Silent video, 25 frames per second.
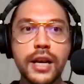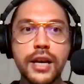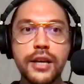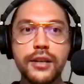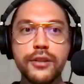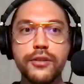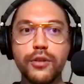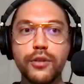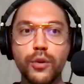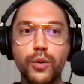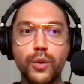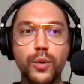
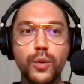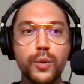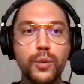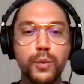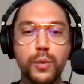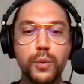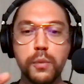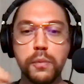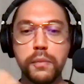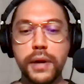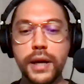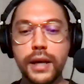so
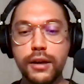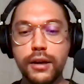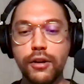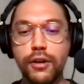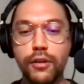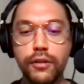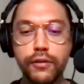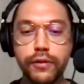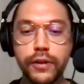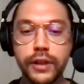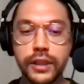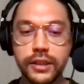my
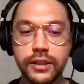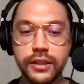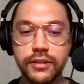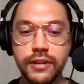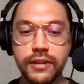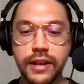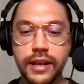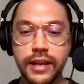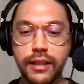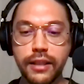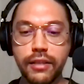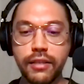conflict is
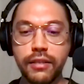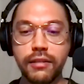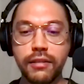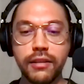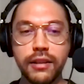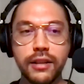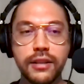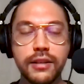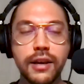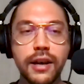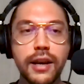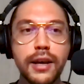like the
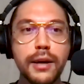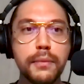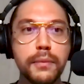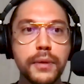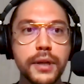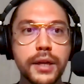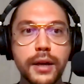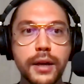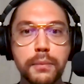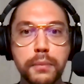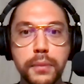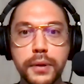time
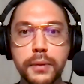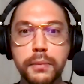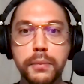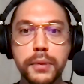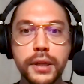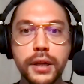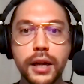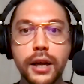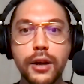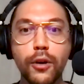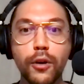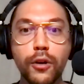and I, but but
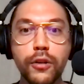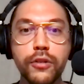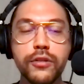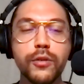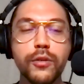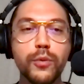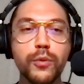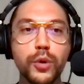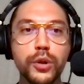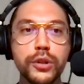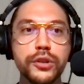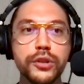i also
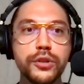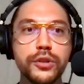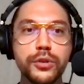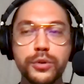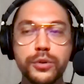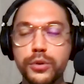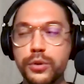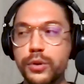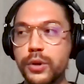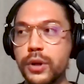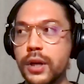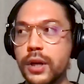want
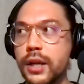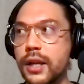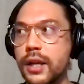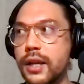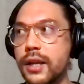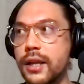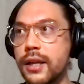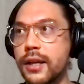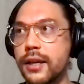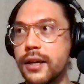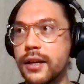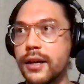to
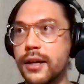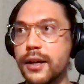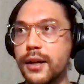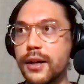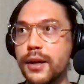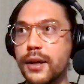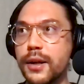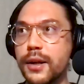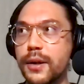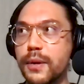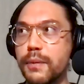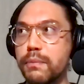uh,
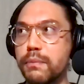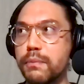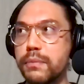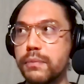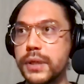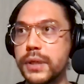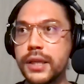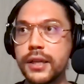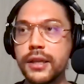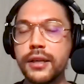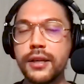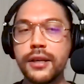um,
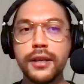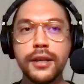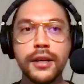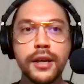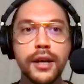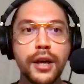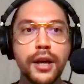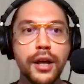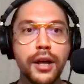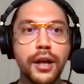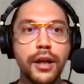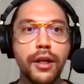be
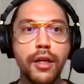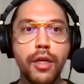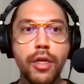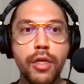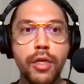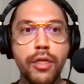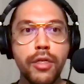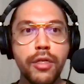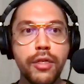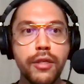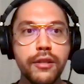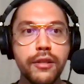
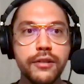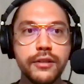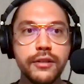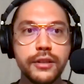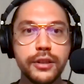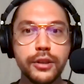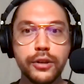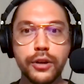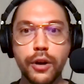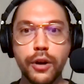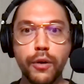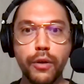you
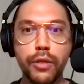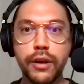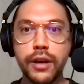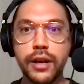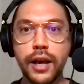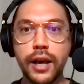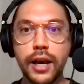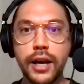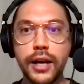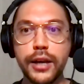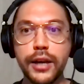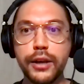know the
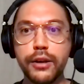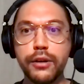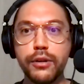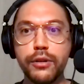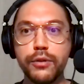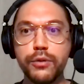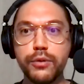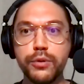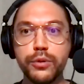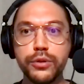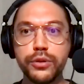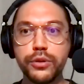guy
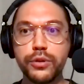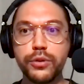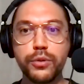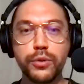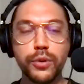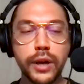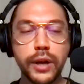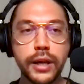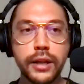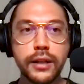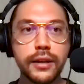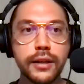who's
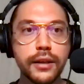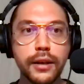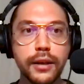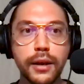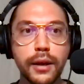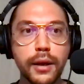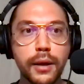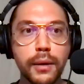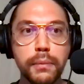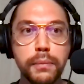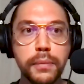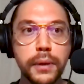creating
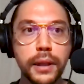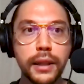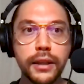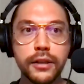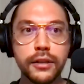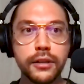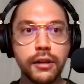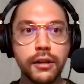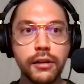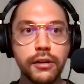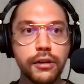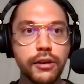a billion
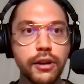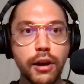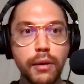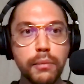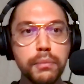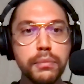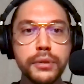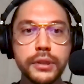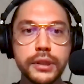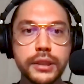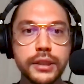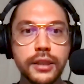dollar
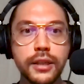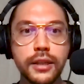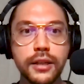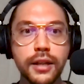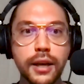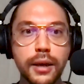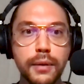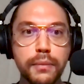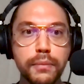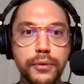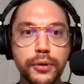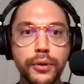company and
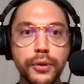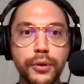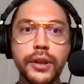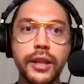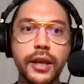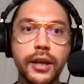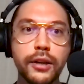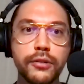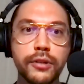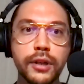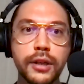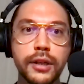i'm doing
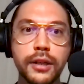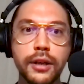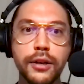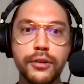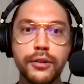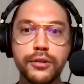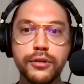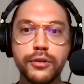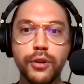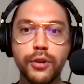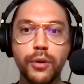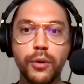that right now
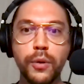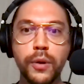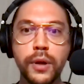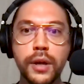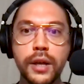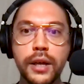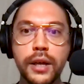so